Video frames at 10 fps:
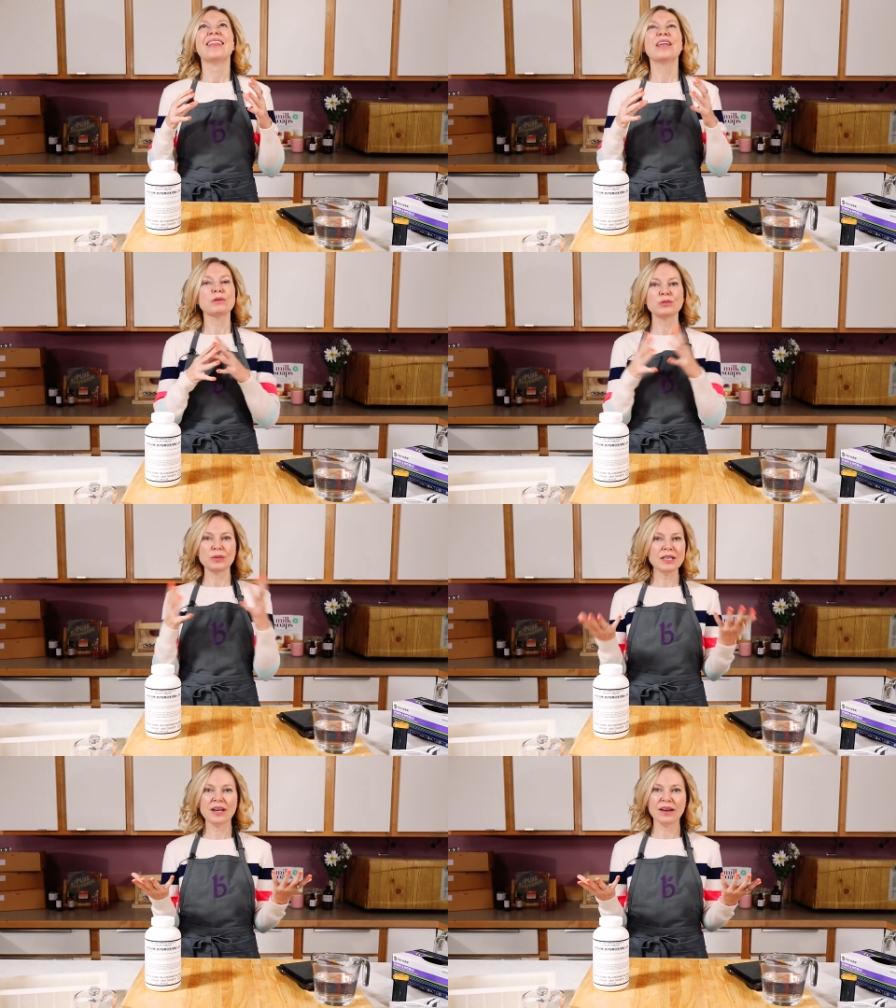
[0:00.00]
there was
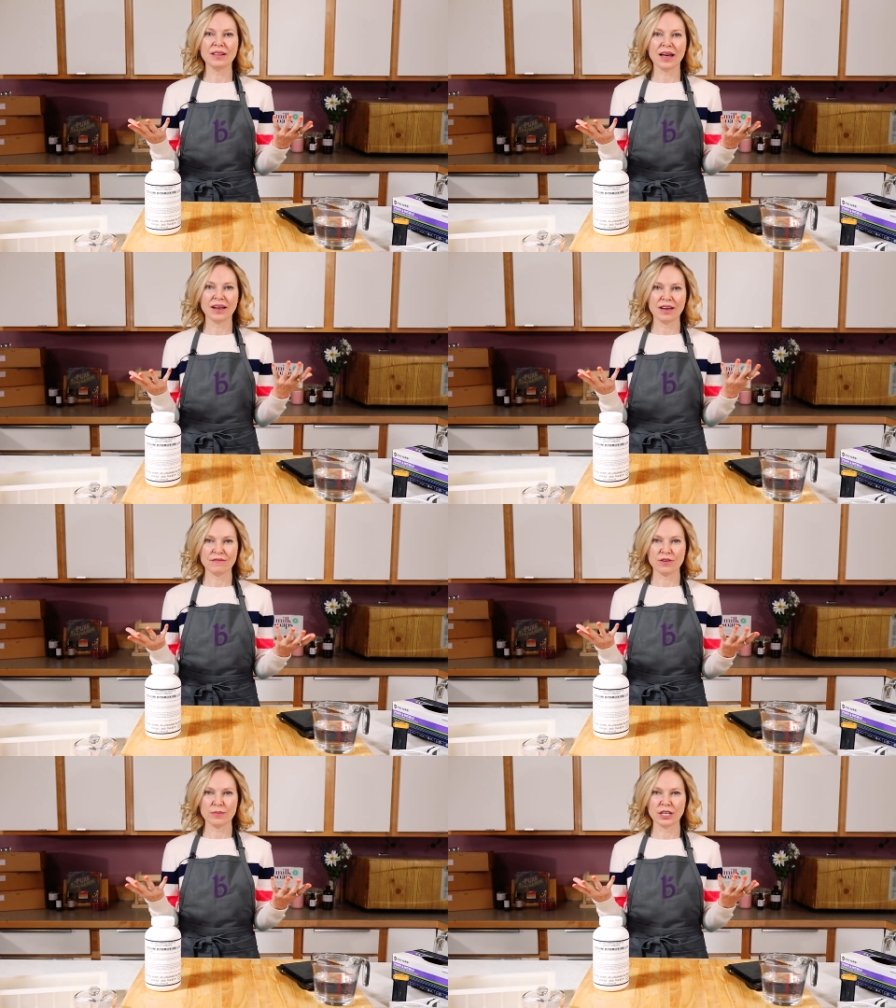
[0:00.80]
really not a lot of
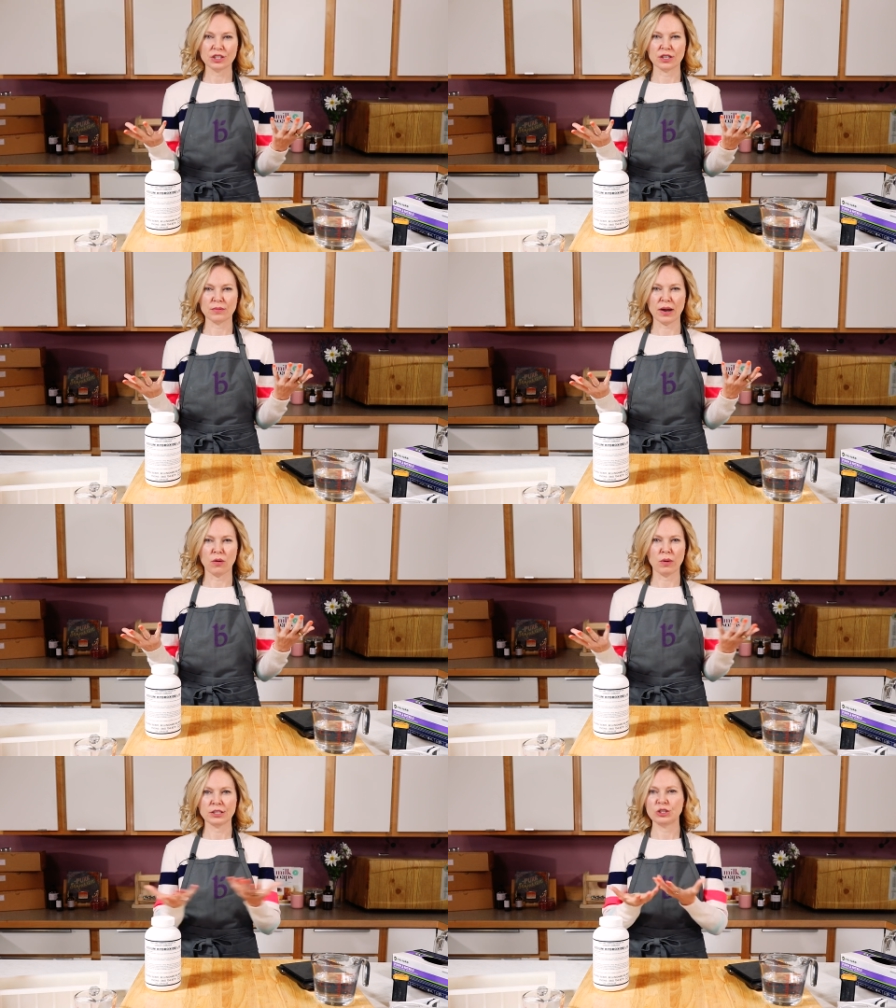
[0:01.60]
information
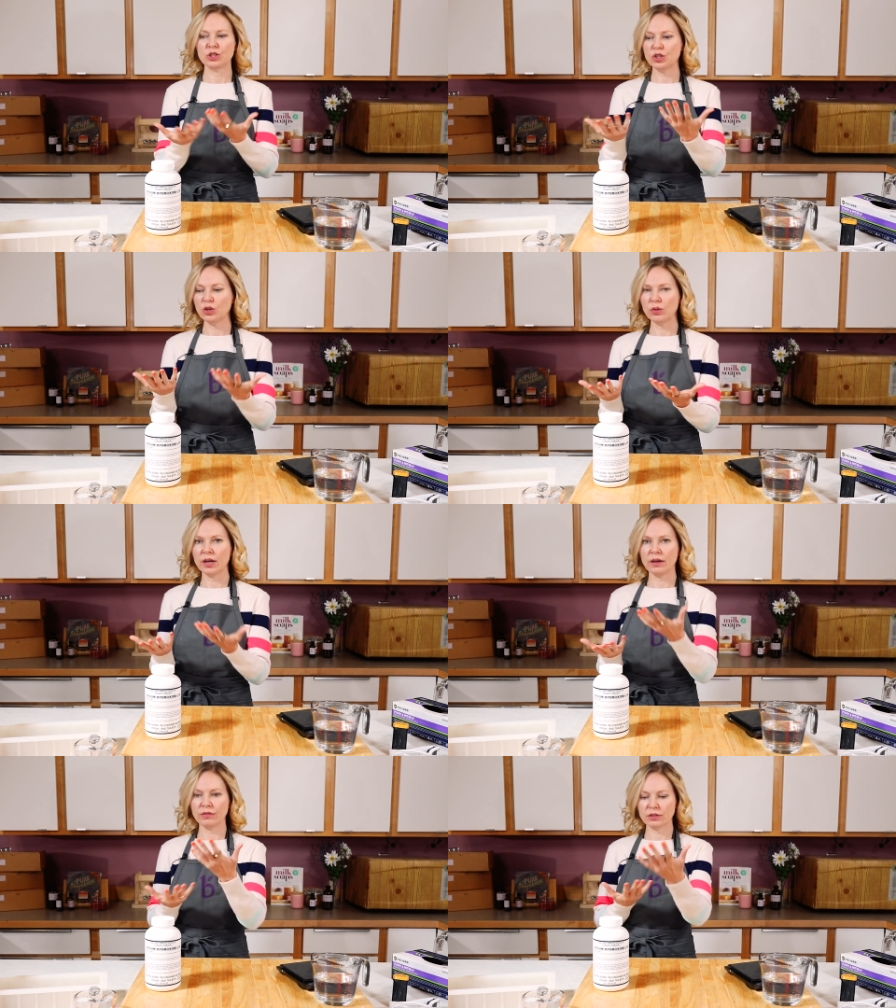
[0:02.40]
about what to do
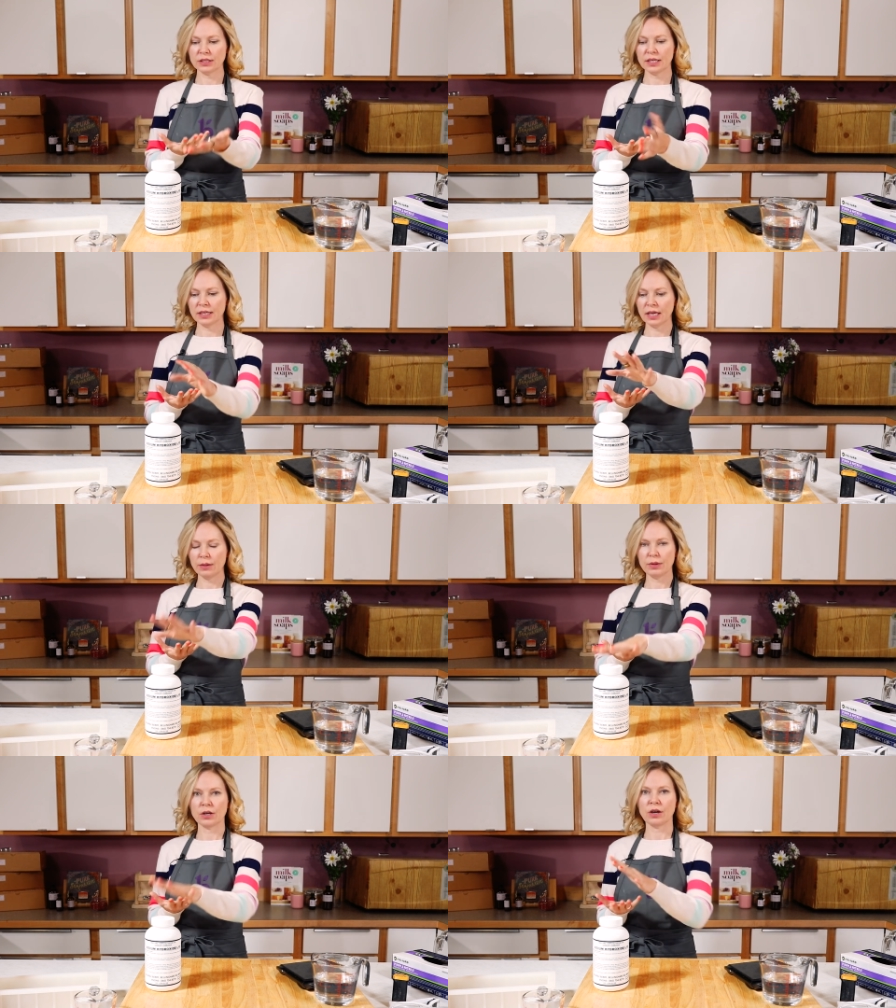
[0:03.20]
if your skin
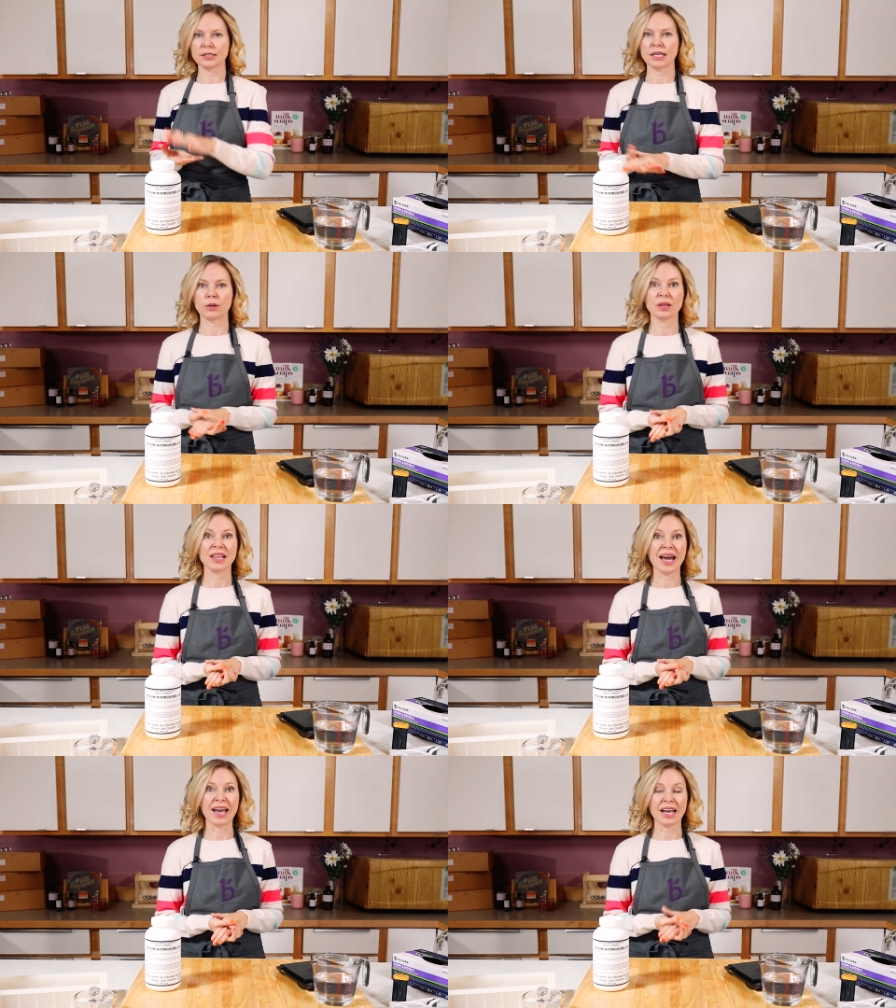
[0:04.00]
came into contact with lye.